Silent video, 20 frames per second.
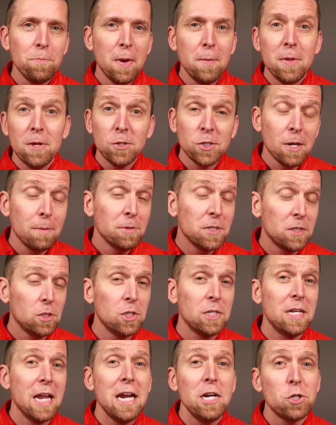Maybe there's some
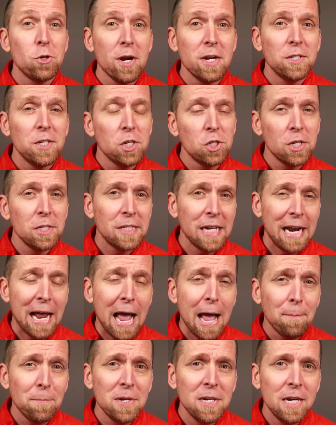state transitions that
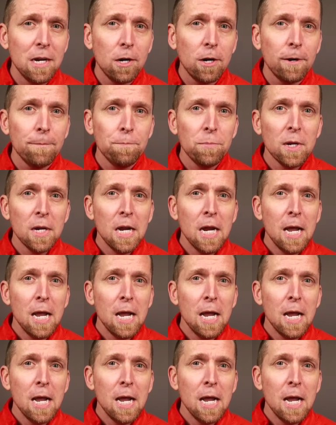happen here,